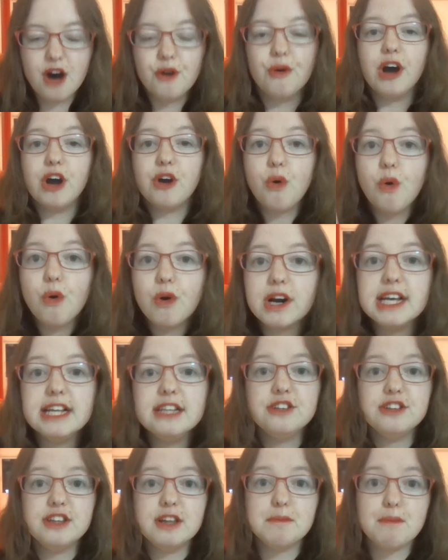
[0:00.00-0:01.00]

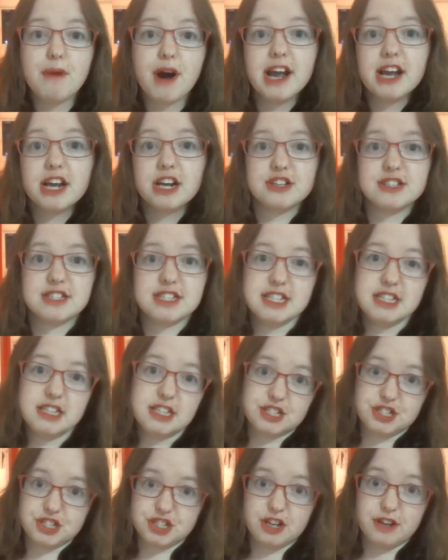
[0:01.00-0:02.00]
According to the marketers in
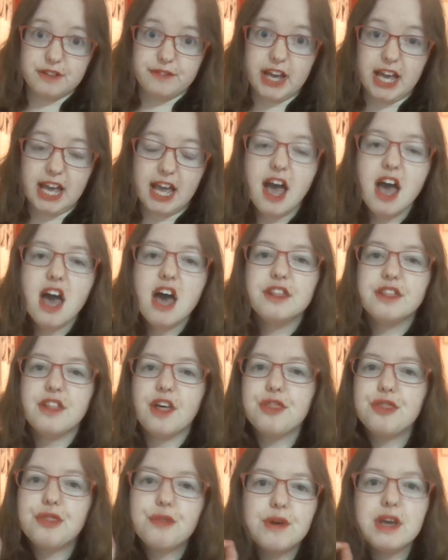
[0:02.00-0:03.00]
the survey,
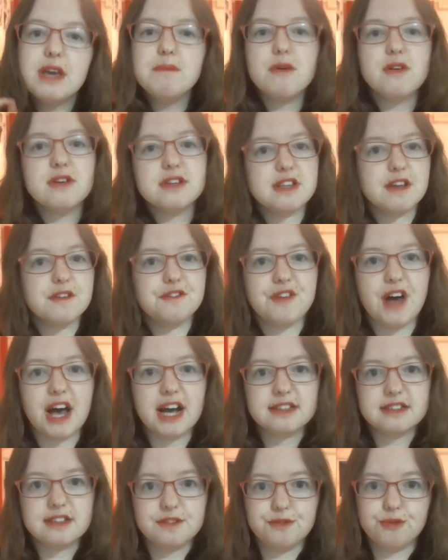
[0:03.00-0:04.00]
the 3 most
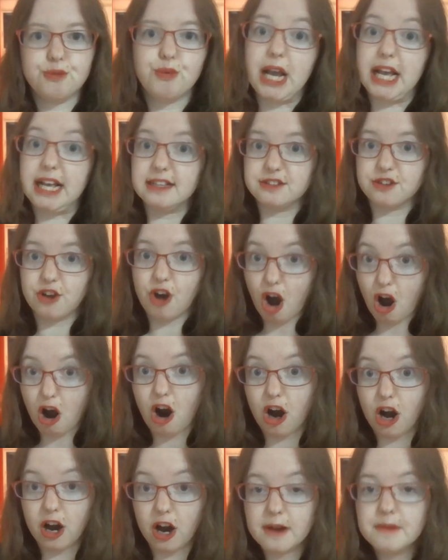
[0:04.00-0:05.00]
effective ways
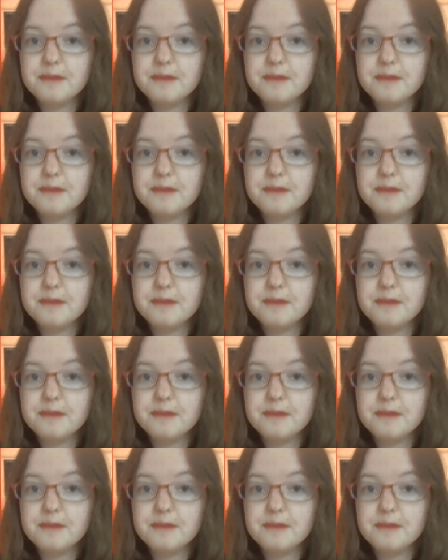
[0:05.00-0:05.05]
are